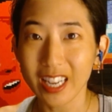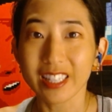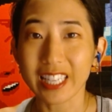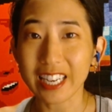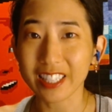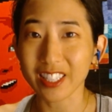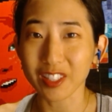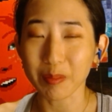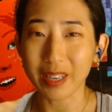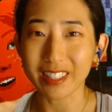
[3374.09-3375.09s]
That actually
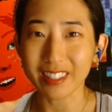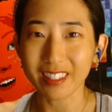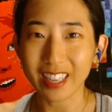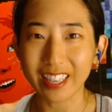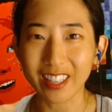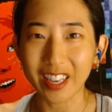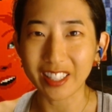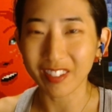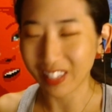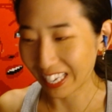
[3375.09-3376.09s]
sounds amazing. I
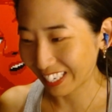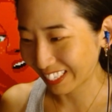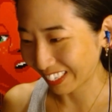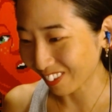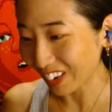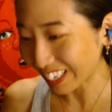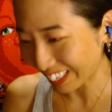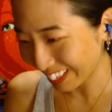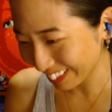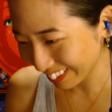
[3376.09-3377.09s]
love that already.